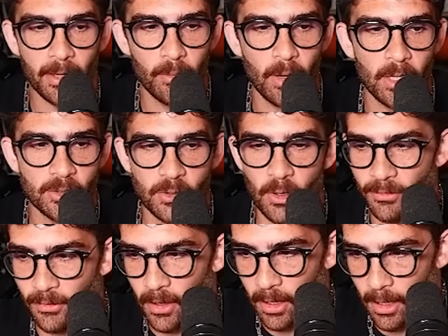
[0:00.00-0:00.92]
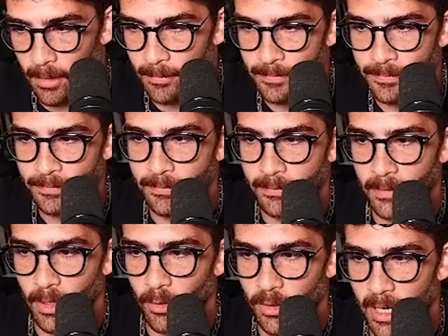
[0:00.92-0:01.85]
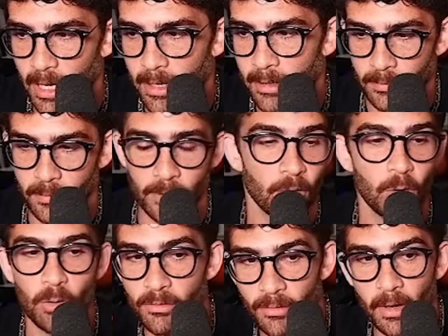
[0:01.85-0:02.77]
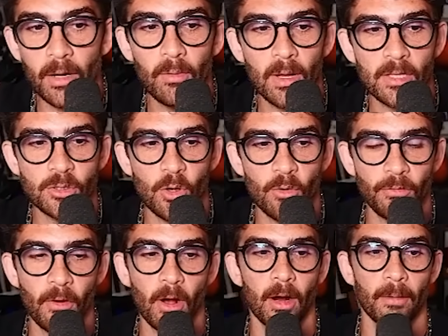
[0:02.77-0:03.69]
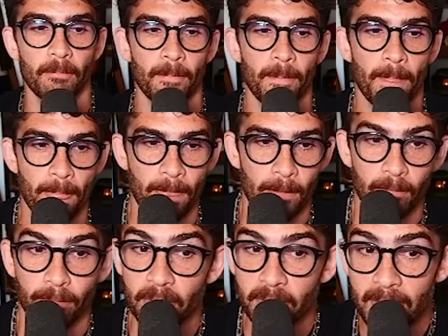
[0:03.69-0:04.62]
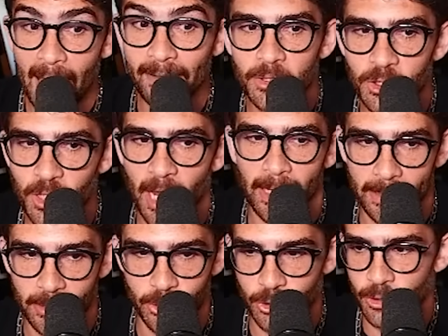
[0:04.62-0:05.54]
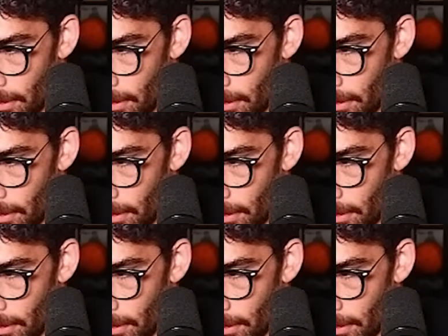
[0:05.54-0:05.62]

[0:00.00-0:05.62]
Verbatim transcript: well so far okay they're doing very well so far, but that can change,